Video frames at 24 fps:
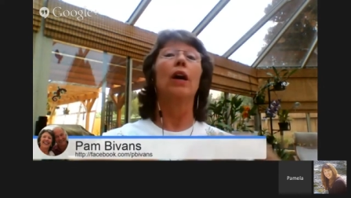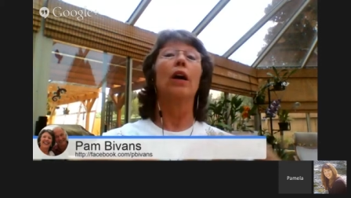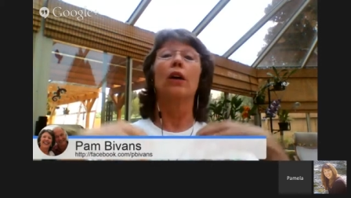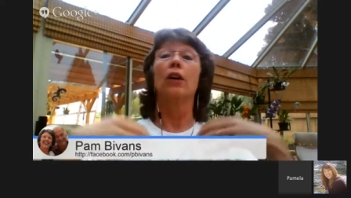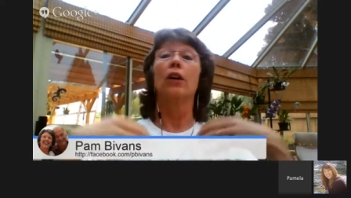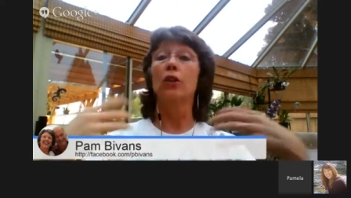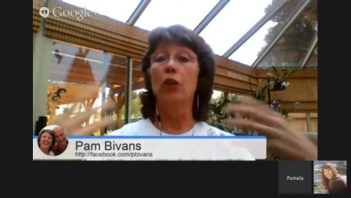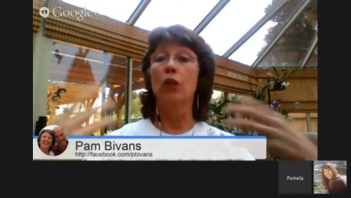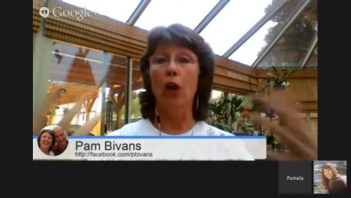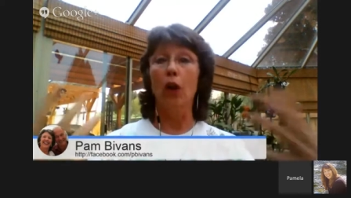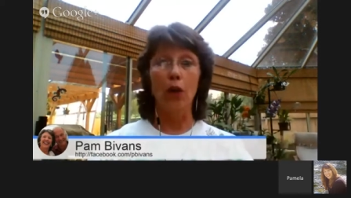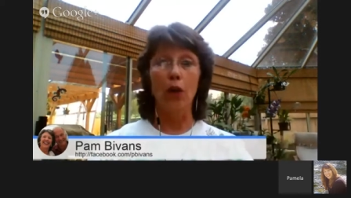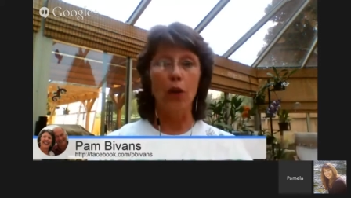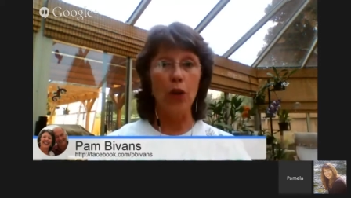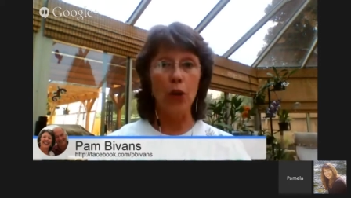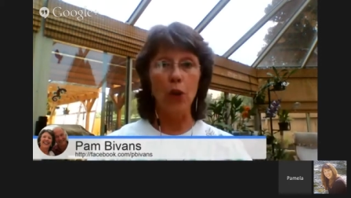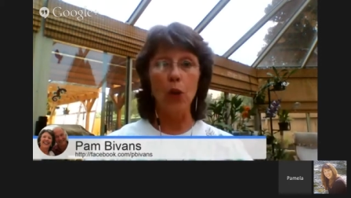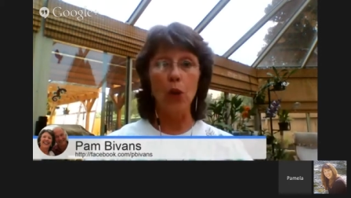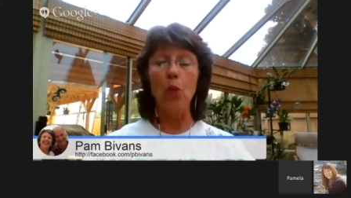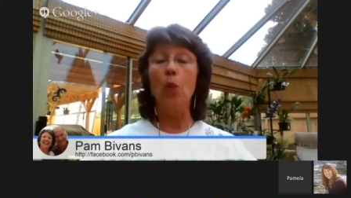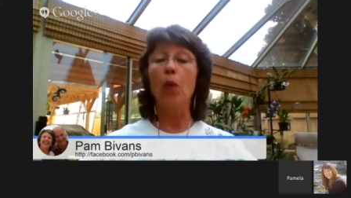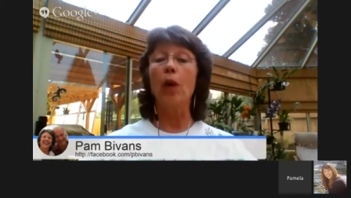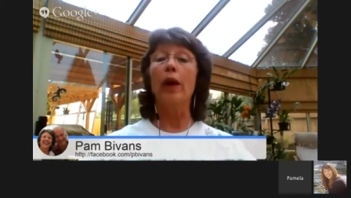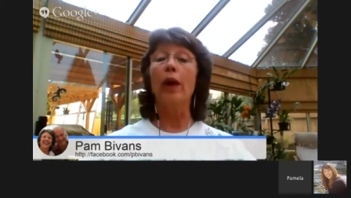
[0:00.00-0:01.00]
go to your
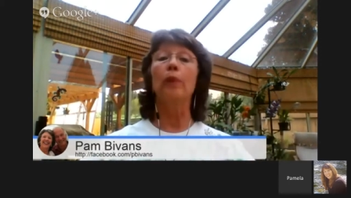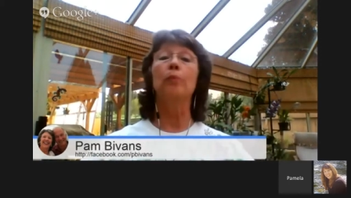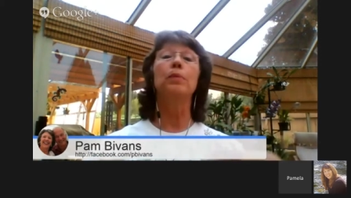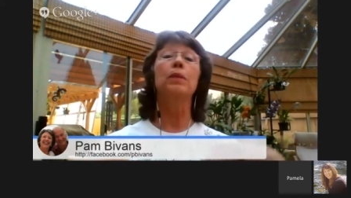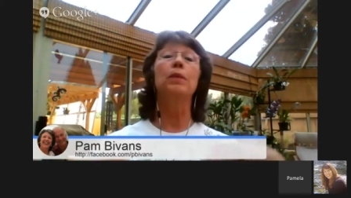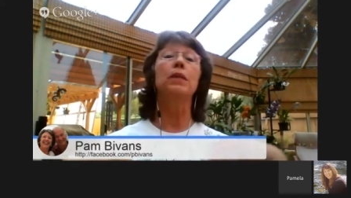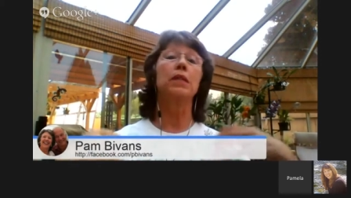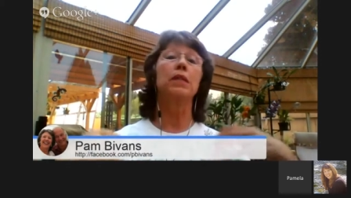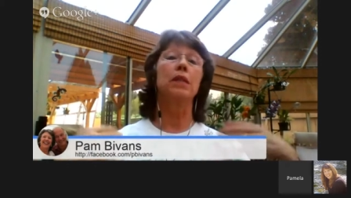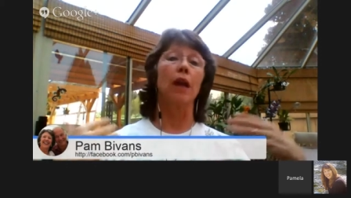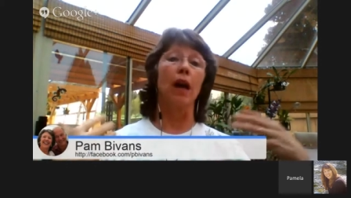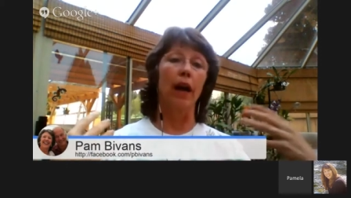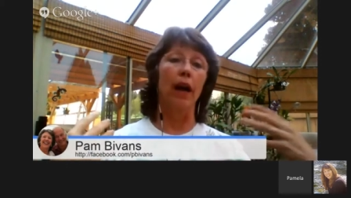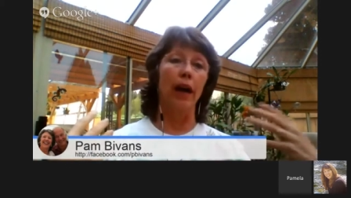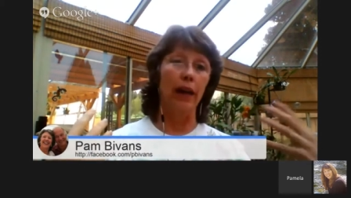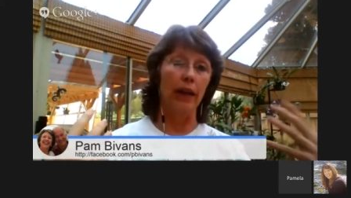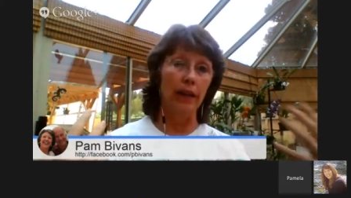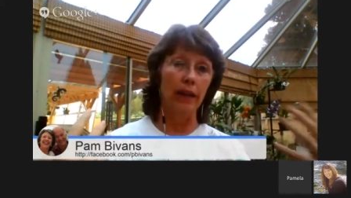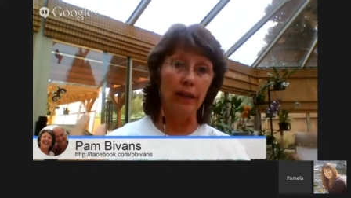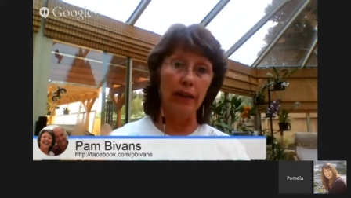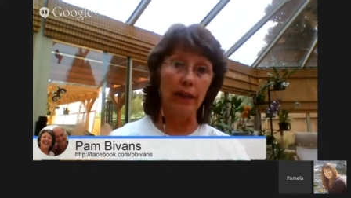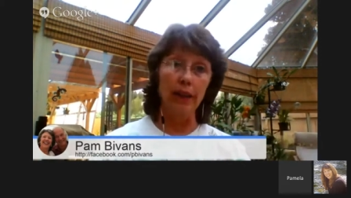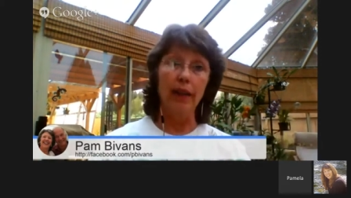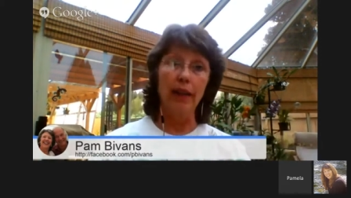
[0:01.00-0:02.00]
website
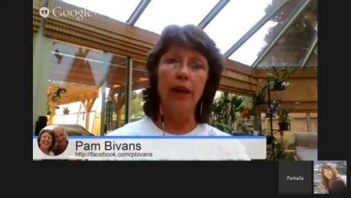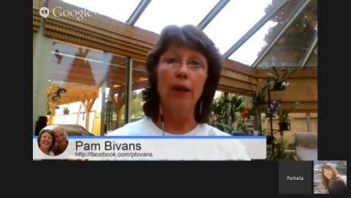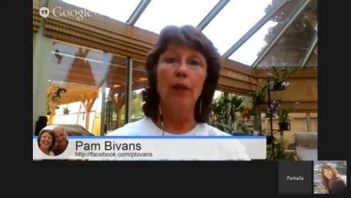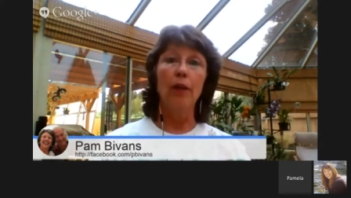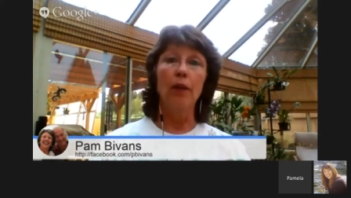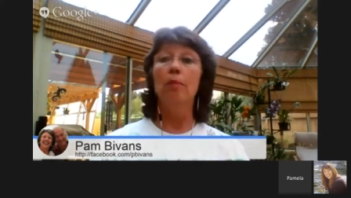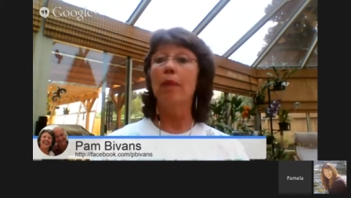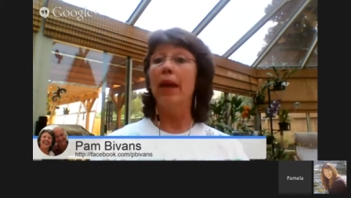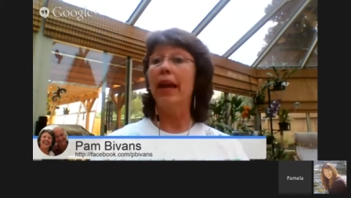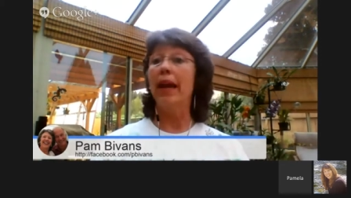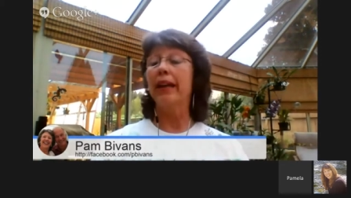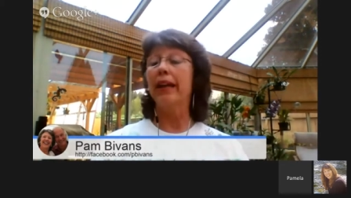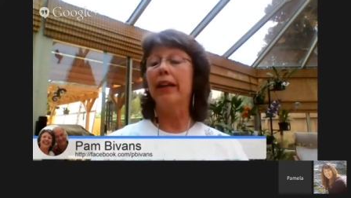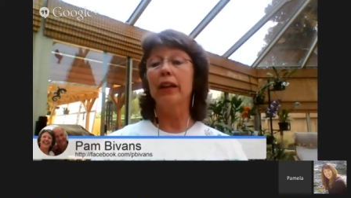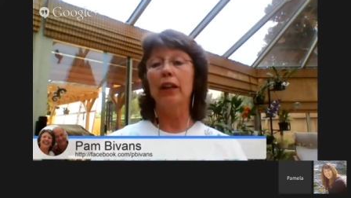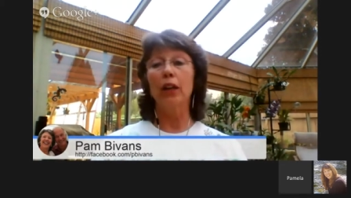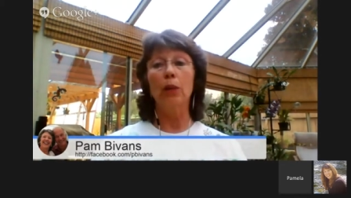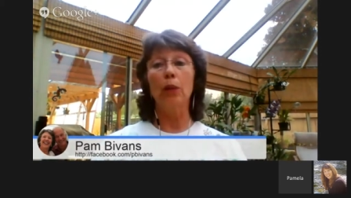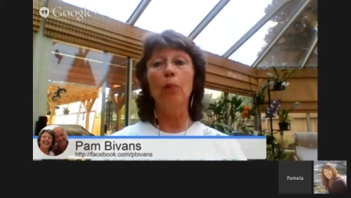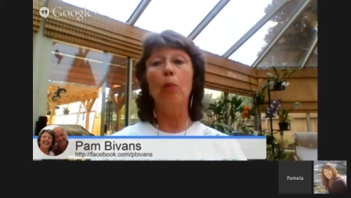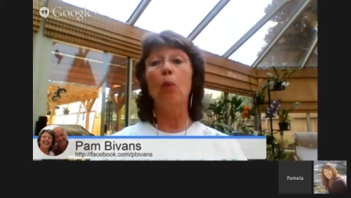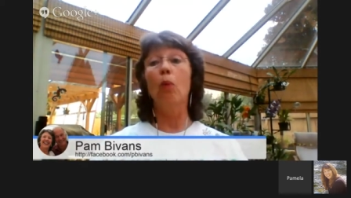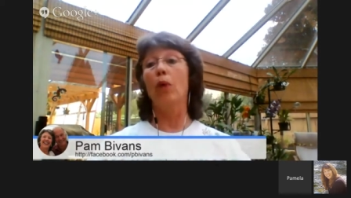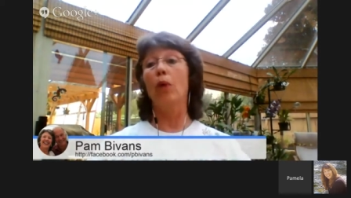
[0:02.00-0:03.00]
make an
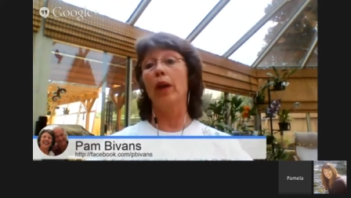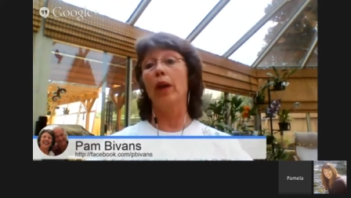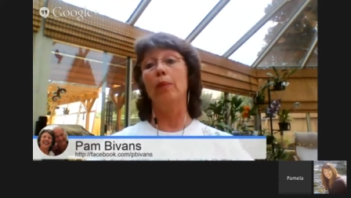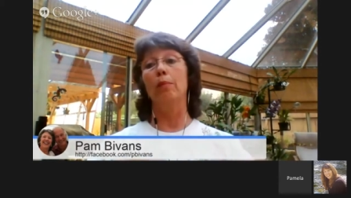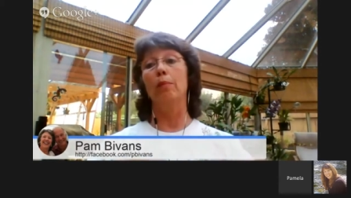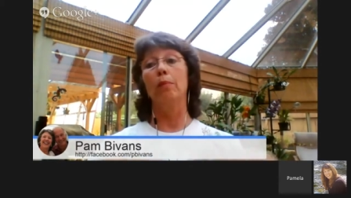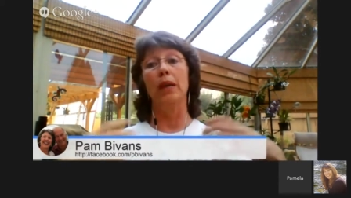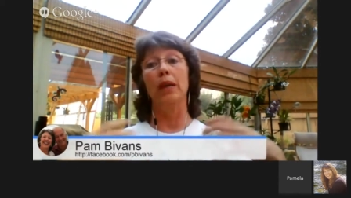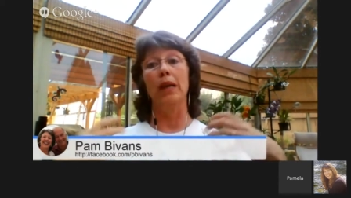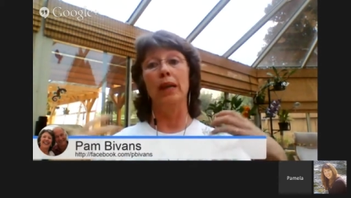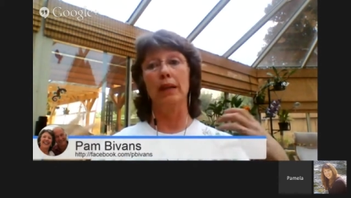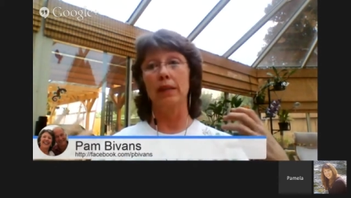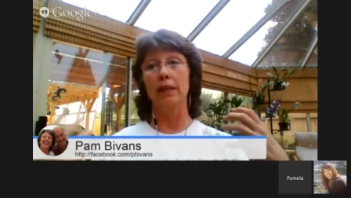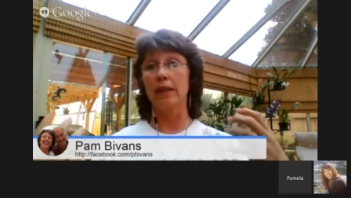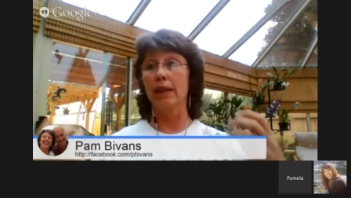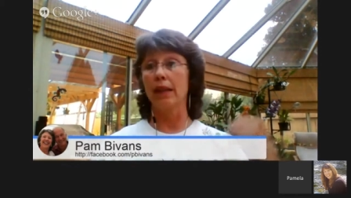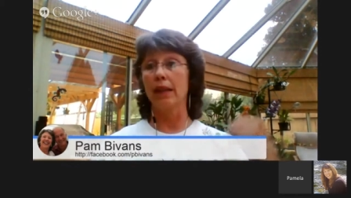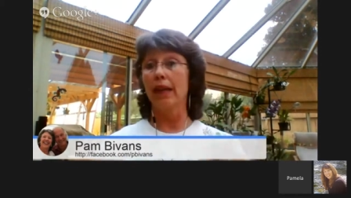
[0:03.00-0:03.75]
appointment